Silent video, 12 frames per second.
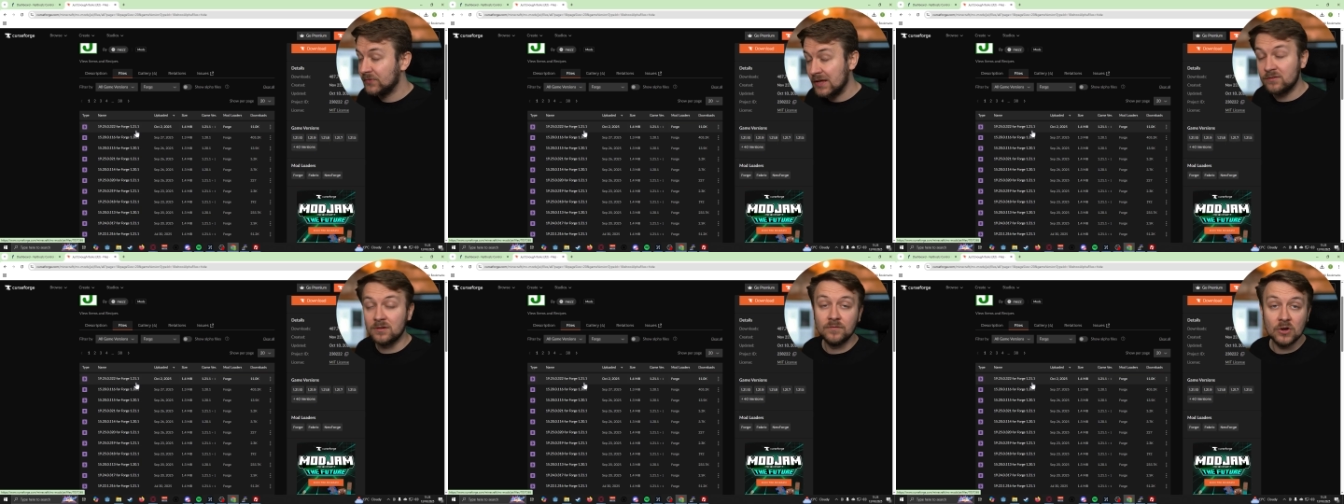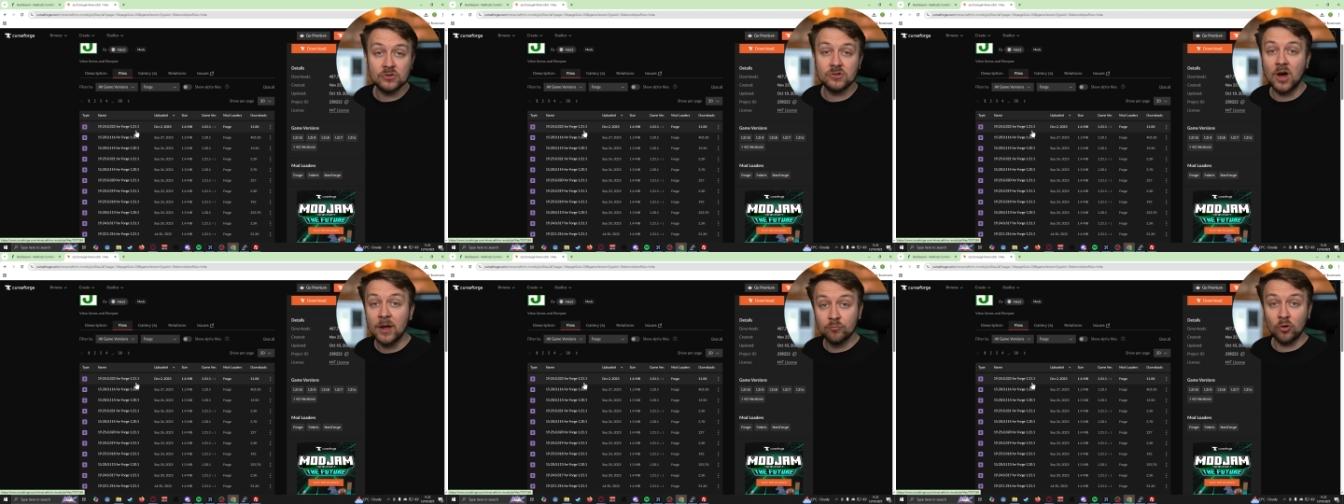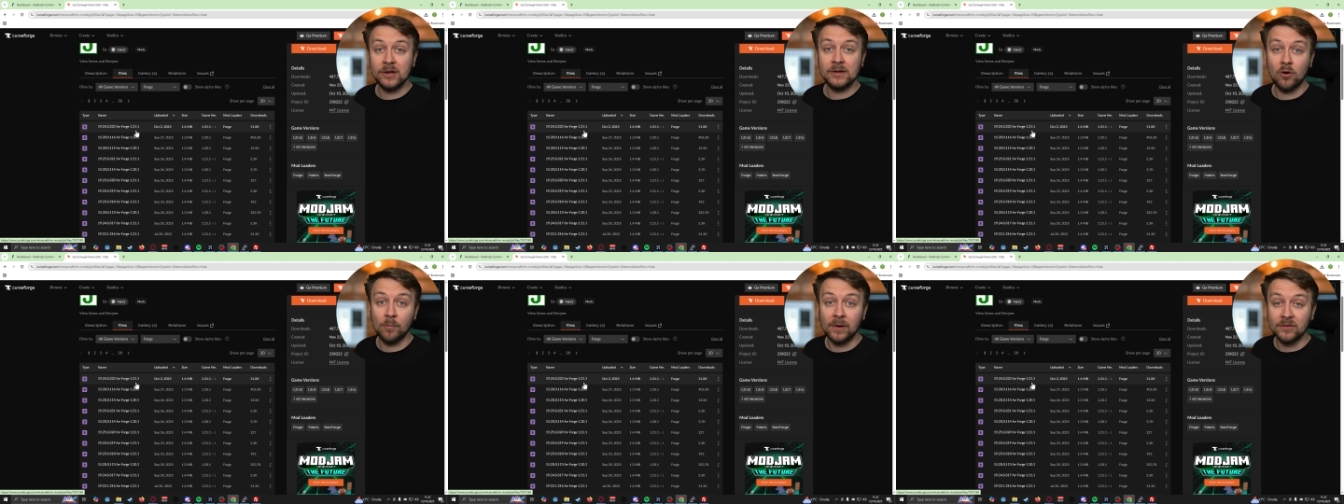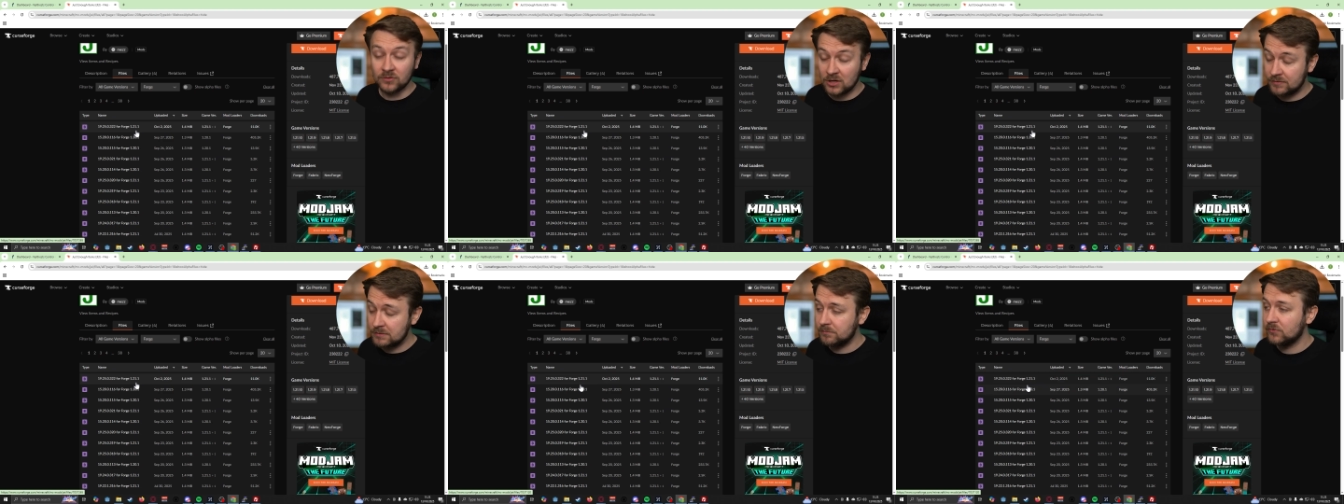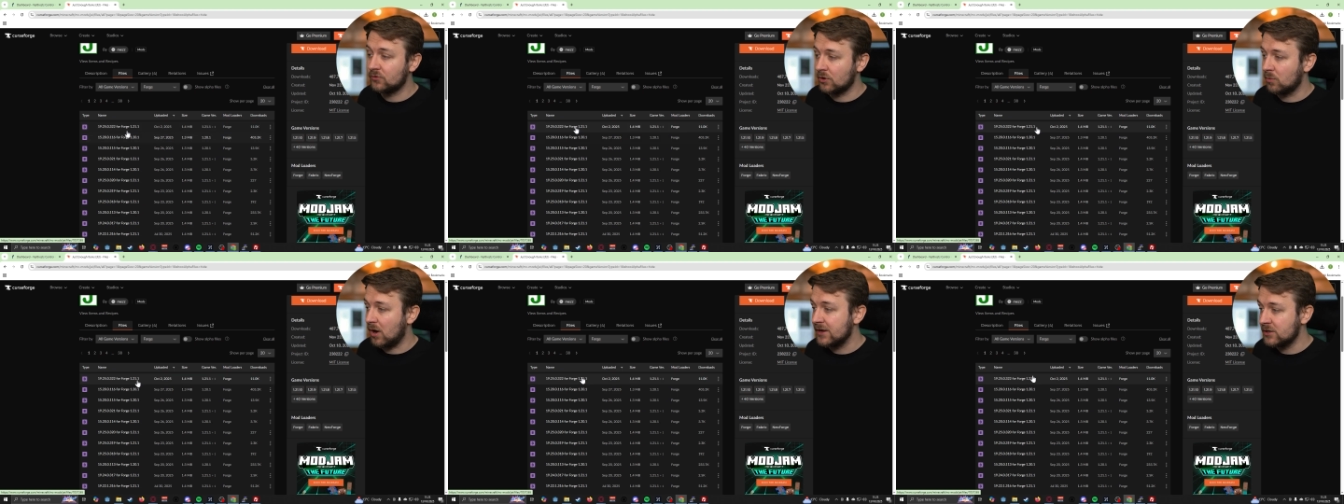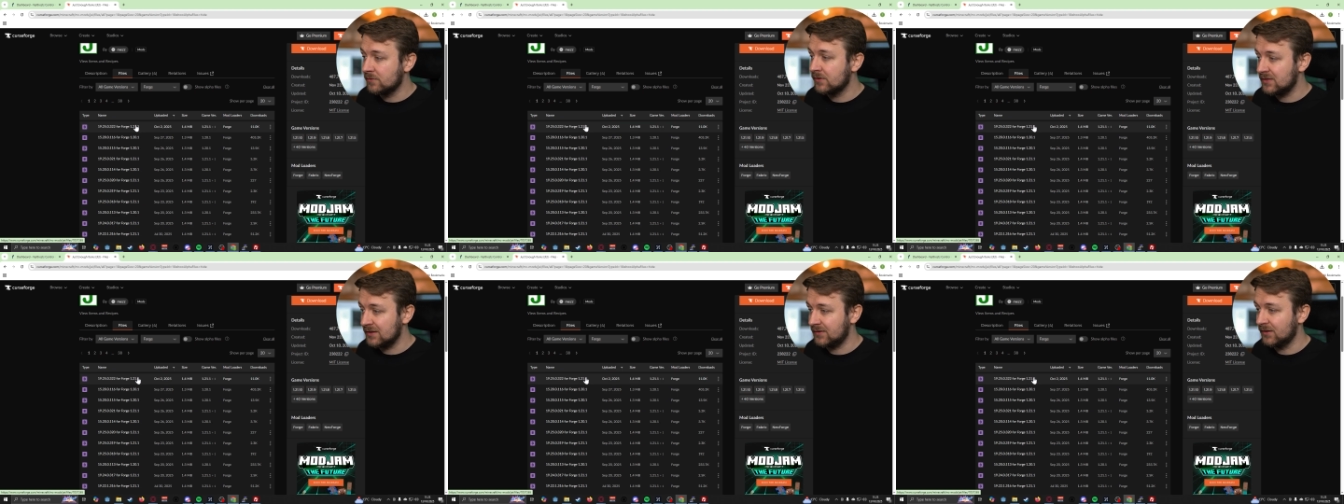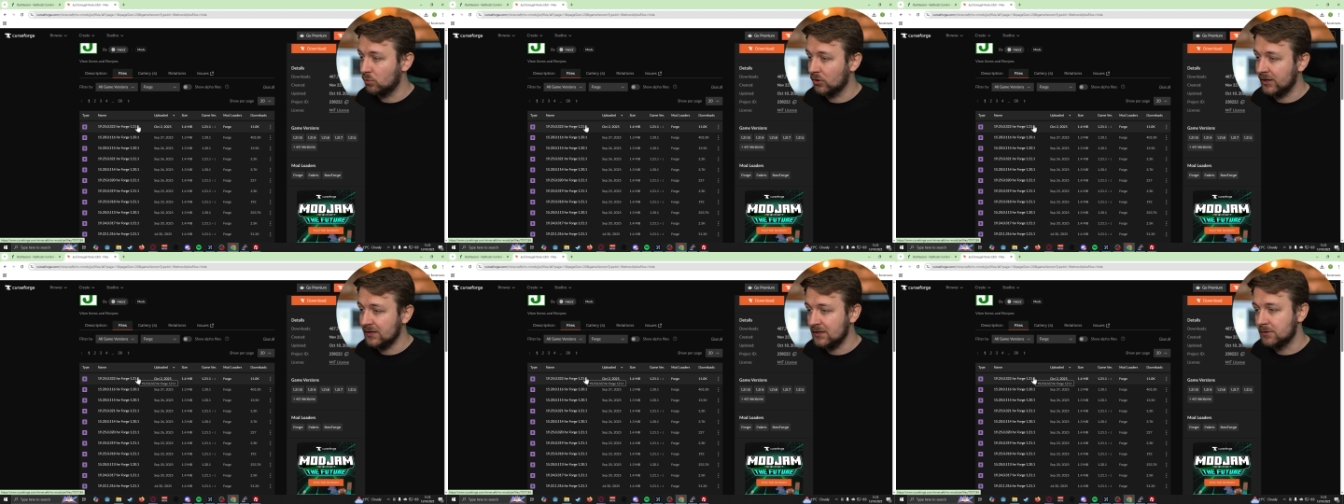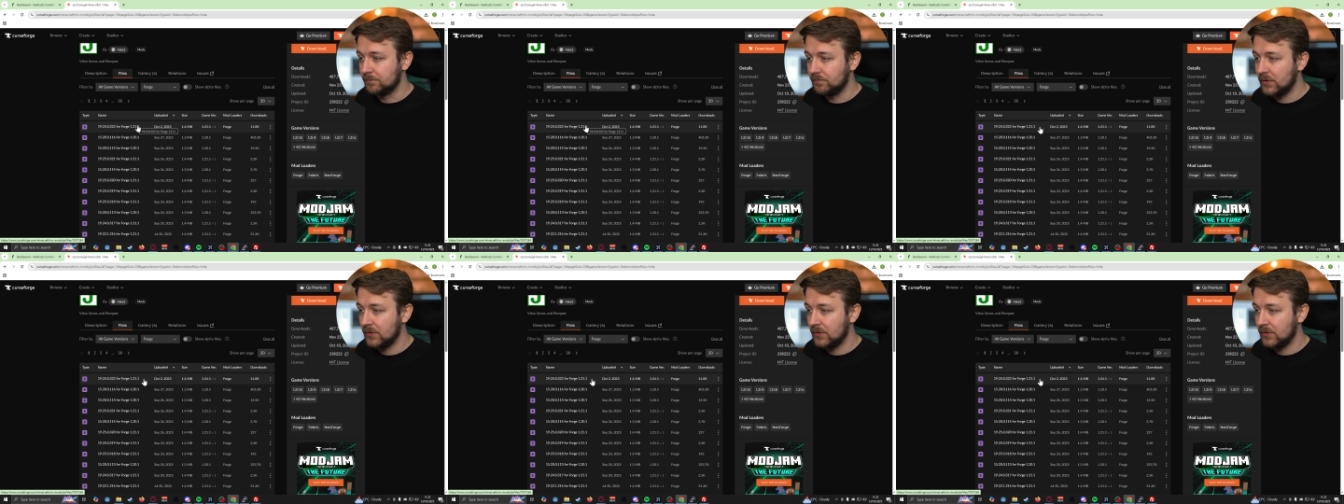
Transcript: That's the version that I'm running on my server. So I know that this is what I need.